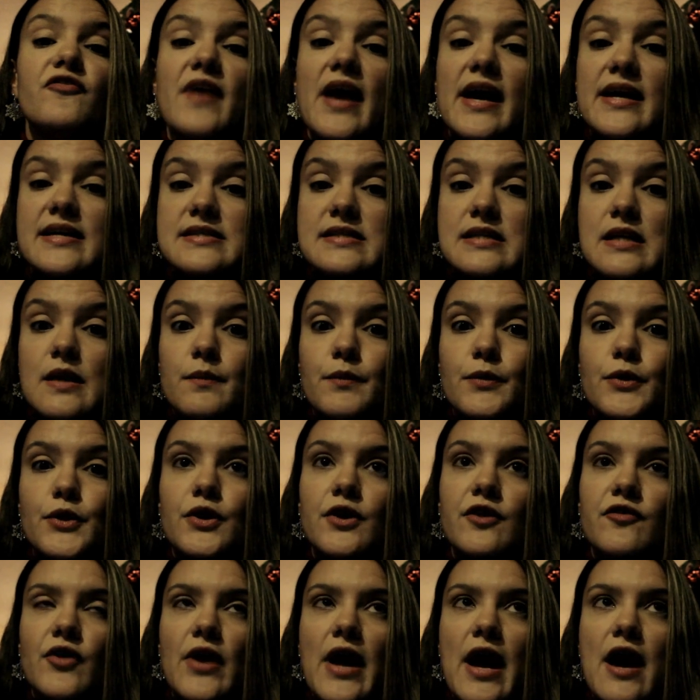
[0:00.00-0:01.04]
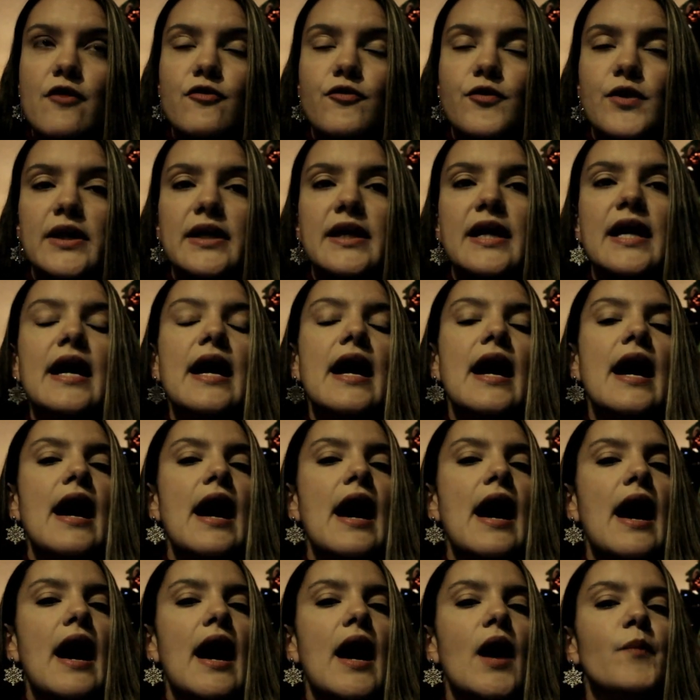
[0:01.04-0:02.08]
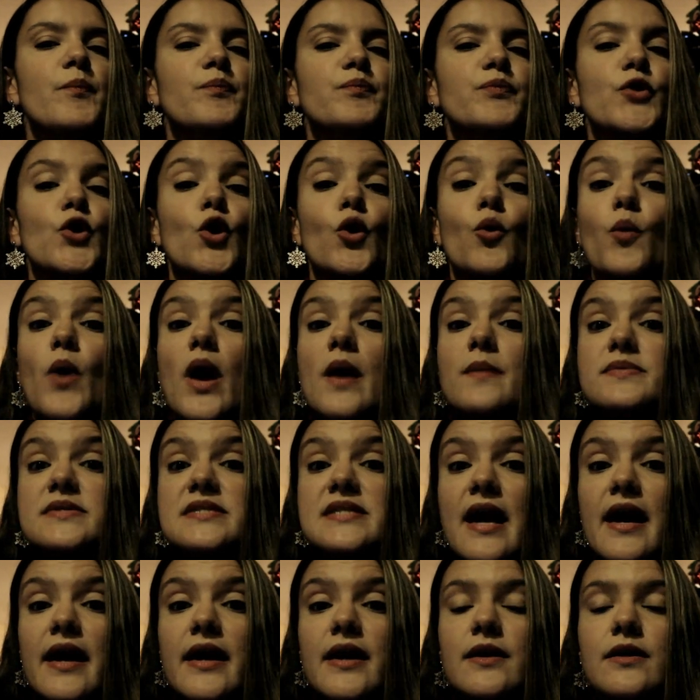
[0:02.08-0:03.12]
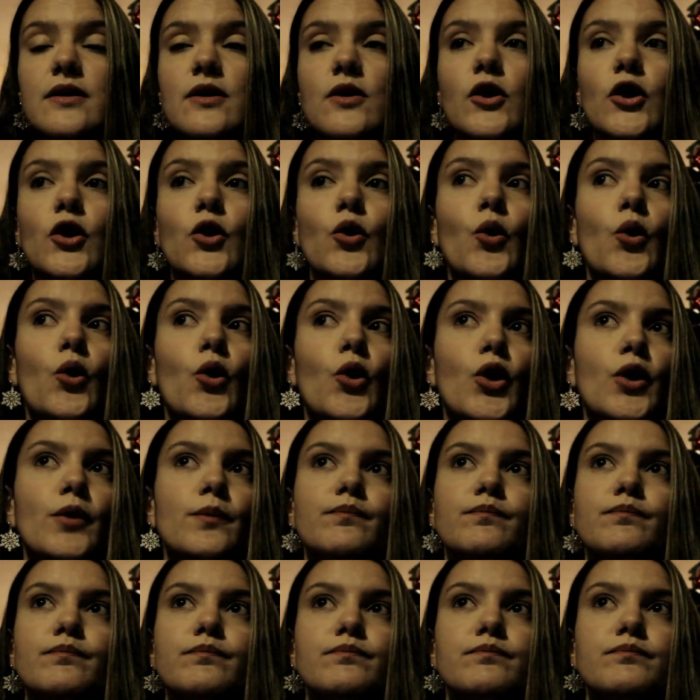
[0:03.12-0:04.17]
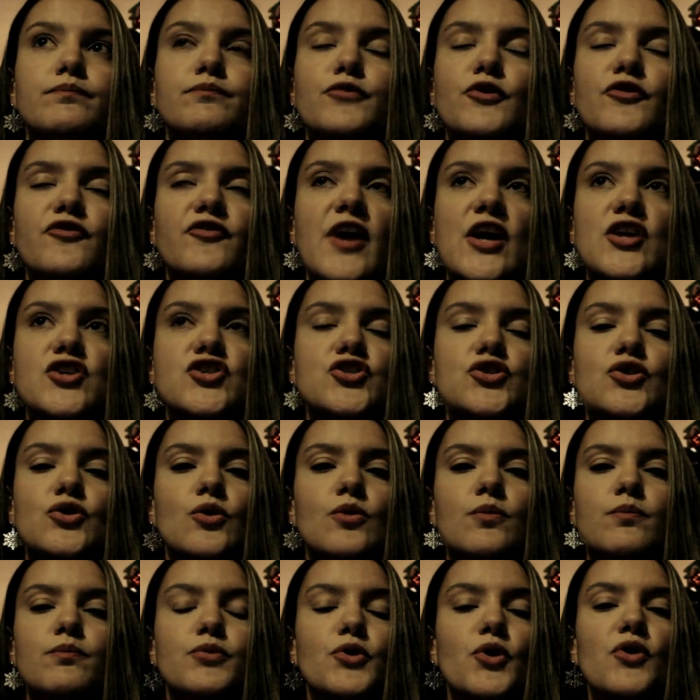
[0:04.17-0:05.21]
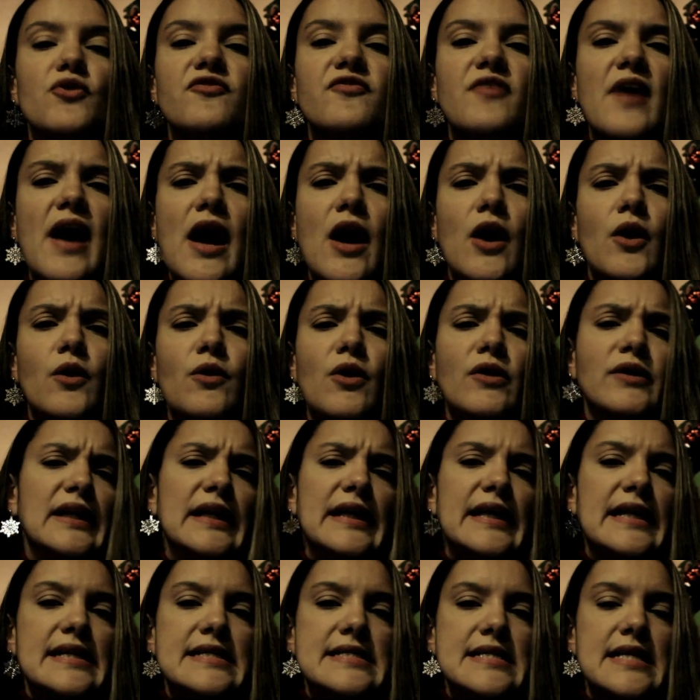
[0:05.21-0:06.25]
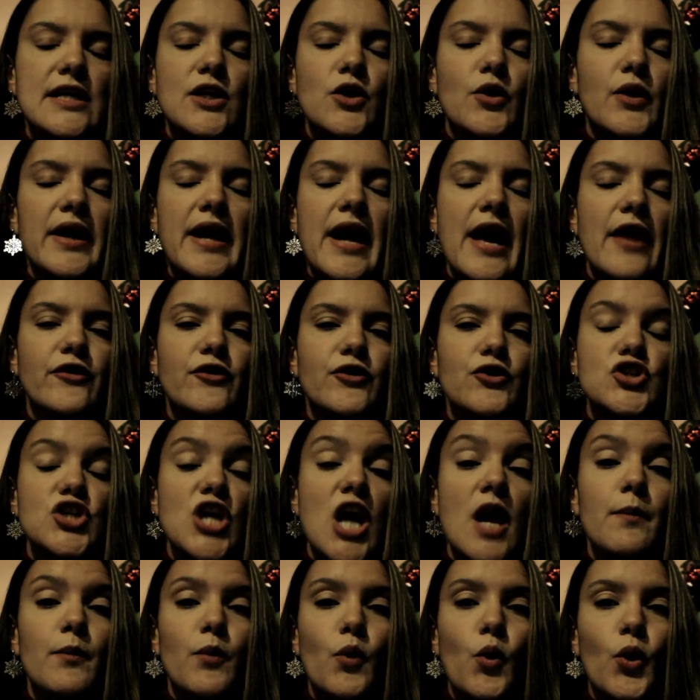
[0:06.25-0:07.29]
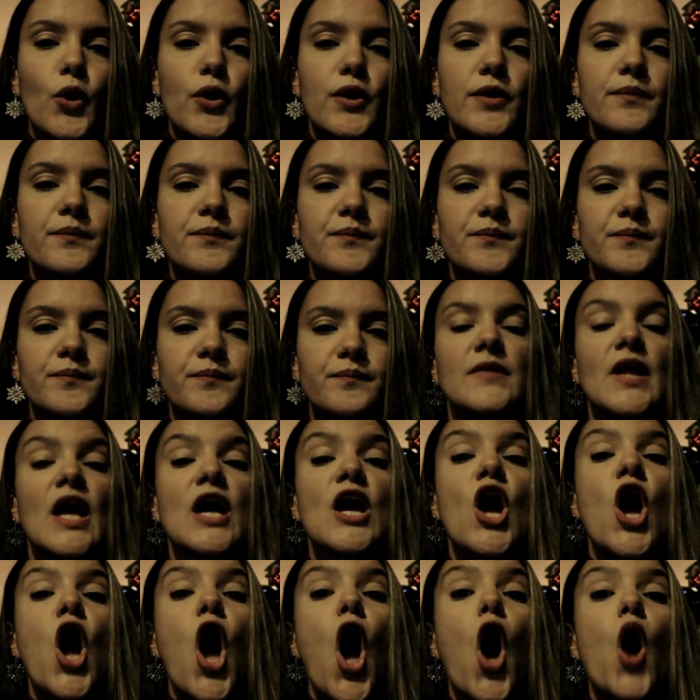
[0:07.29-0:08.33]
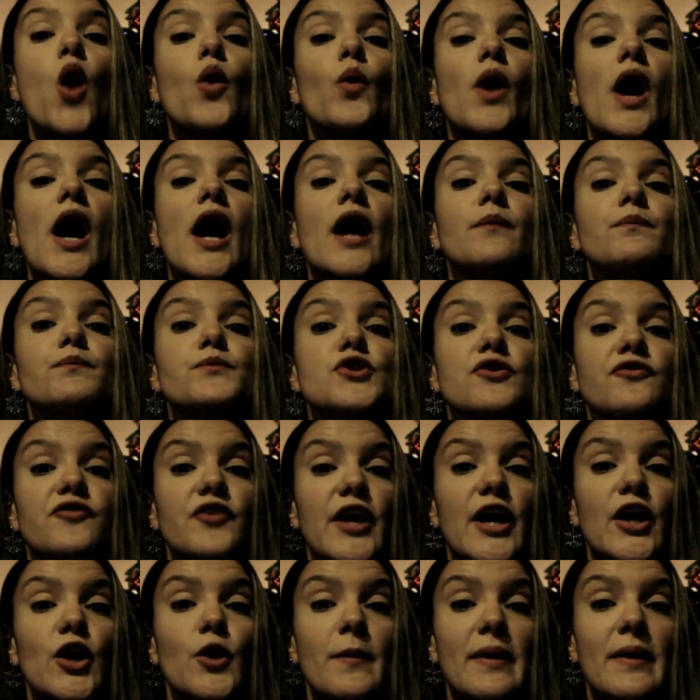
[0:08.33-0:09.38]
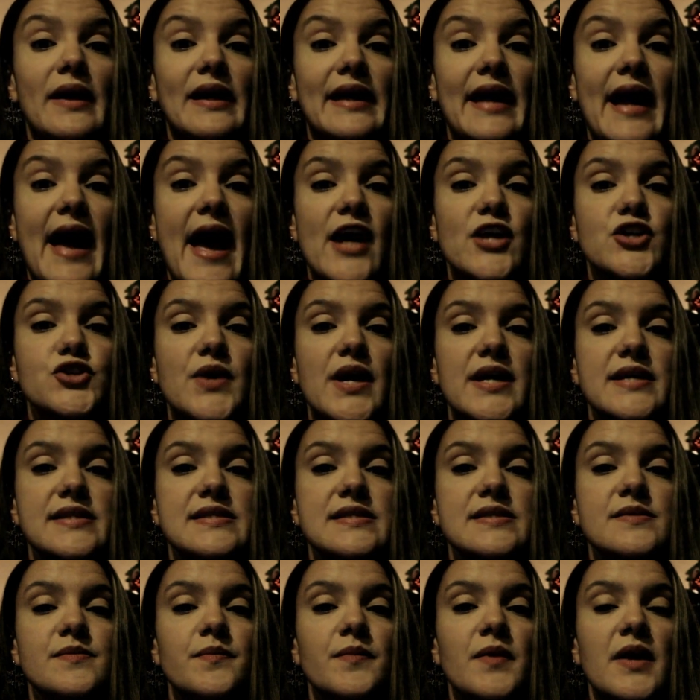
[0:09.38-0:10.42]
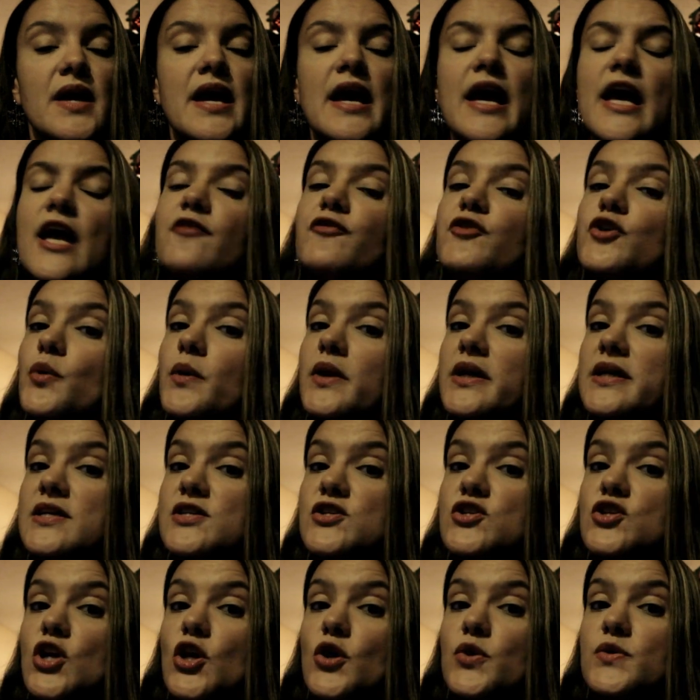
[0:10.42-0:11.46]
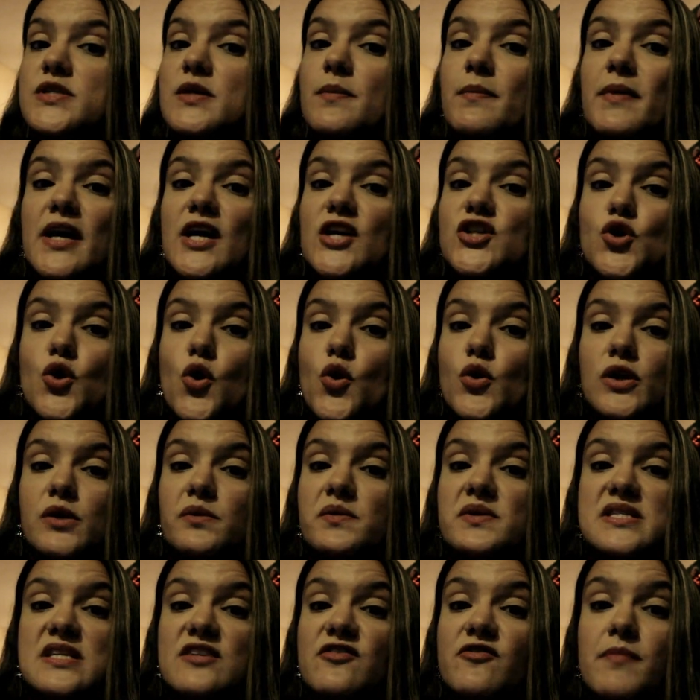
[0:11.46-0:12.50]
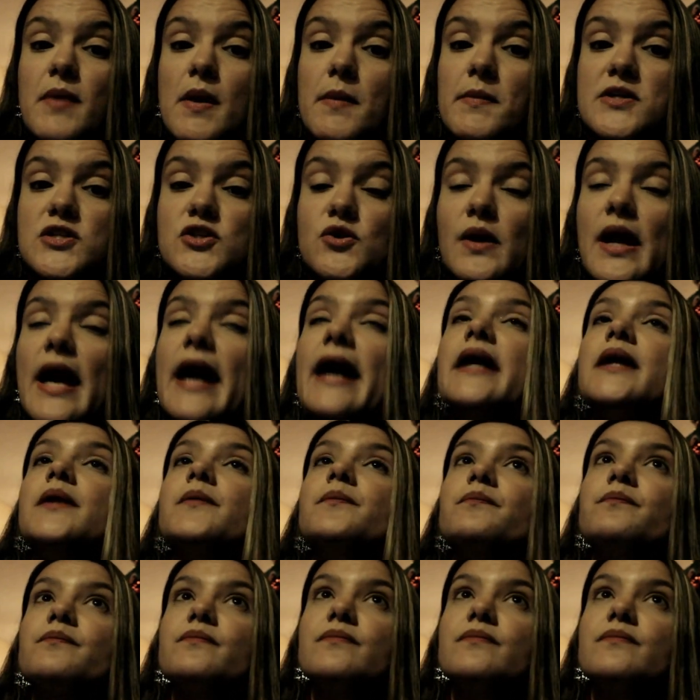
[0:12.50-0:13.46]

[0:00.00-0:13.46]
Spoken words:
fax number if you have one, your website, your professional profile on LinkedIn or another job board. Oh, don't forget your mailing address. If you don't want to disclose it because you only receive payments online,